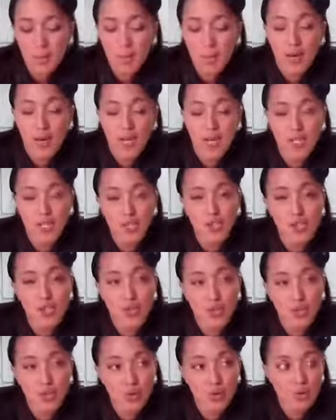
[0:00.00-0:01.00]
But a
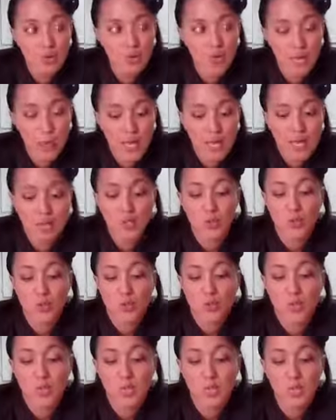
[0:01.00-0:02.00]
general good base
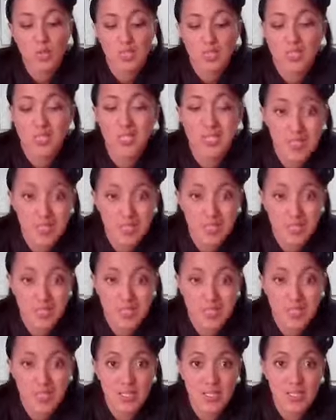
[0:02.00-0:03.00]
would be
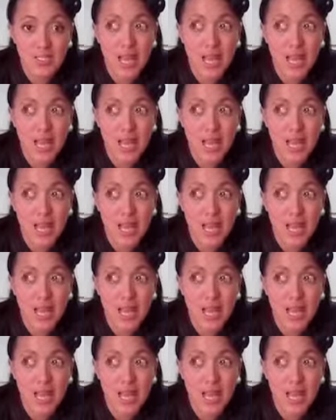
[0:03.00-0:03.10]
6